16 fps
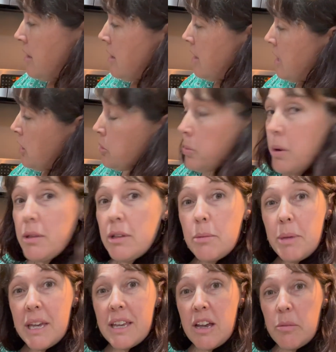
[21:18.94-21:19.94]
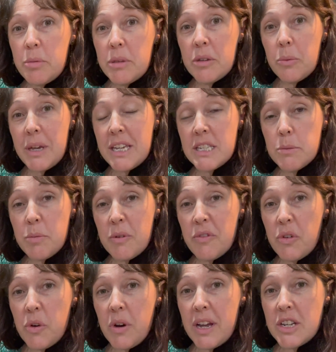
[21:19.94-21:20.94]
It'll probably be a couple of weeks
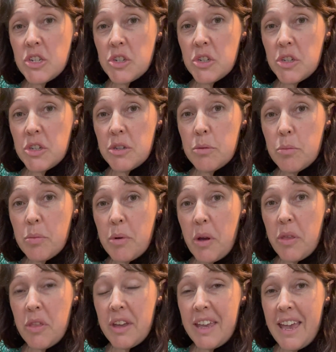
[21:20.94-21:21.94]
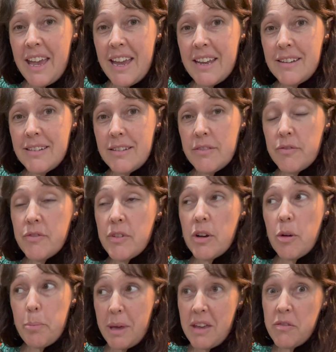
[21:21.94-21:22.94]
before I do broth again,
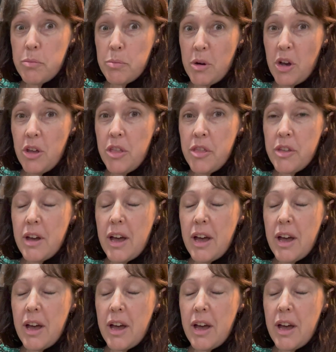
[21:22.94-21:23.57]
or beef broth.